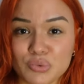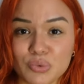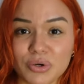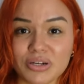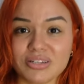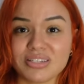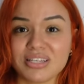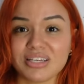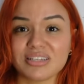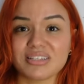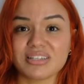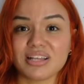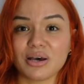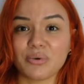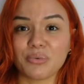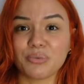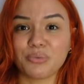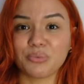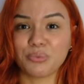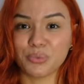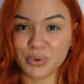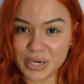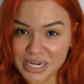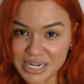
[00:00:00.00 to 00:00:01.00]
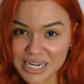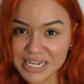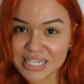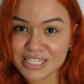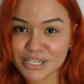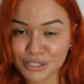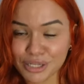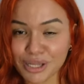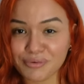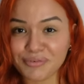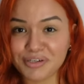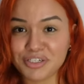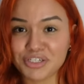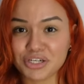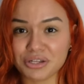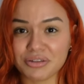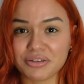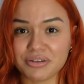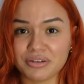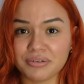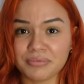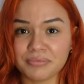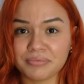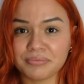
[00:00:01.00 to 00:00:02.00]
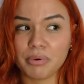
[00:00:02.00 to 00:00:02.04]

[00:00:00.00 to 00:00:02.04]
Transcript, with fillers: word says that we need to love each other,